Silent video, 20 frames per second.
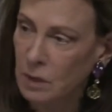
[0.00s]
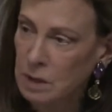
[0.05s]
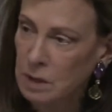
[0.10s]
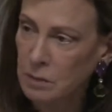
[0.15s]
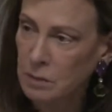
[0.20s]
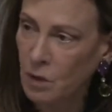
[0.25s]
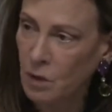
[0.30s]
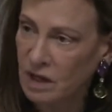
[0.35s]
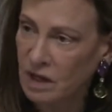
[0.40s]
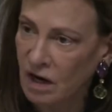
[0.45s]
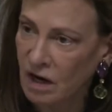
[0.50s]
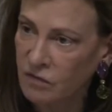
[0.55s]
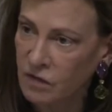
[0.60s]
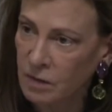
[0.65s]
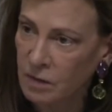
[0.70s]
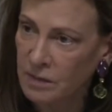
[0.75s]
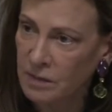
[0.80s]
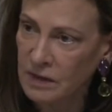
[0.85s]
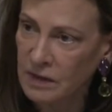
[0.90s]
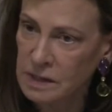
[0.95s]
much more careful
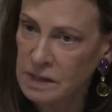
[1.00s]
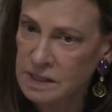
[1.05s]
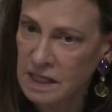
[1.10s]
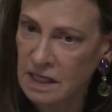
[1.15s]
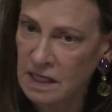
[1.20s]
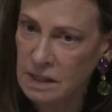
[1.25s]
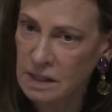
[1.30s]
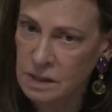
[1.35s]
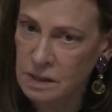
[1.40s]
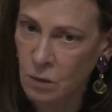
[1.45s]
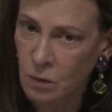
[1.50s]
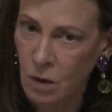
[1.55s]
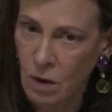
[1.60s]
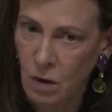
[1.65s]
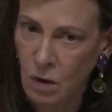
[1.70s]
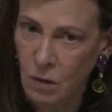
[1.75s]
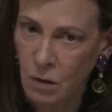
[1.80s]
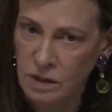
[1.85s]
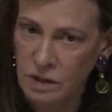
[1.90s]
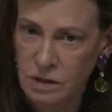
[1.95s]
about the status
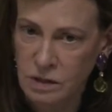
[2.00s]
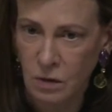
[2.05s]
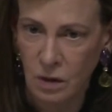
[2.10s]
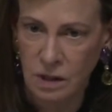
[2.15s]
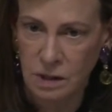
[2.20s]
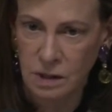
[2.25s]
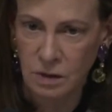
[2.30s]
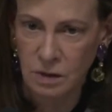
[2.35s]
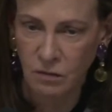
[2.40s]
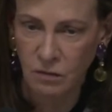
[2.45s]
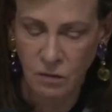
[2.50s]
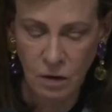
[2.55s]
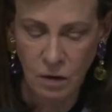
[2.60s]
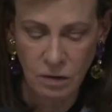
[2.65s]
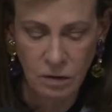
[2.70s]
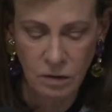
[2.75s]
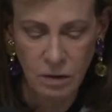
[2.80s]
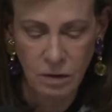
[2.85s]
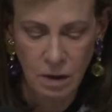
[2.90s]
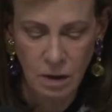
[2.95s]
quo and so on and so forth.